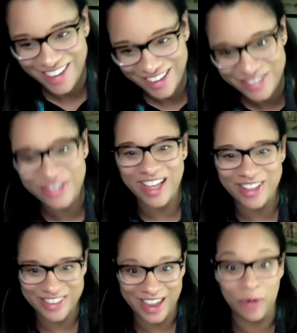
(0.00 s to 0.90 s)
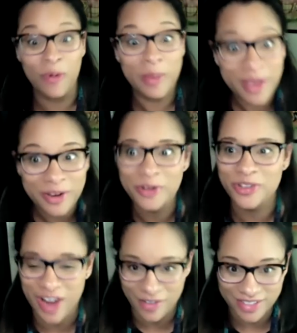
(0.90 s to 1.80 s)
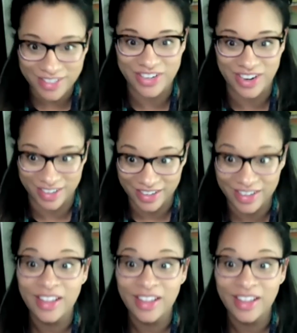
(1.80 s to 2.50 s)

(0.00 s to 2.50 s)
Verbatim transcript: in 2008, women who traveled to China,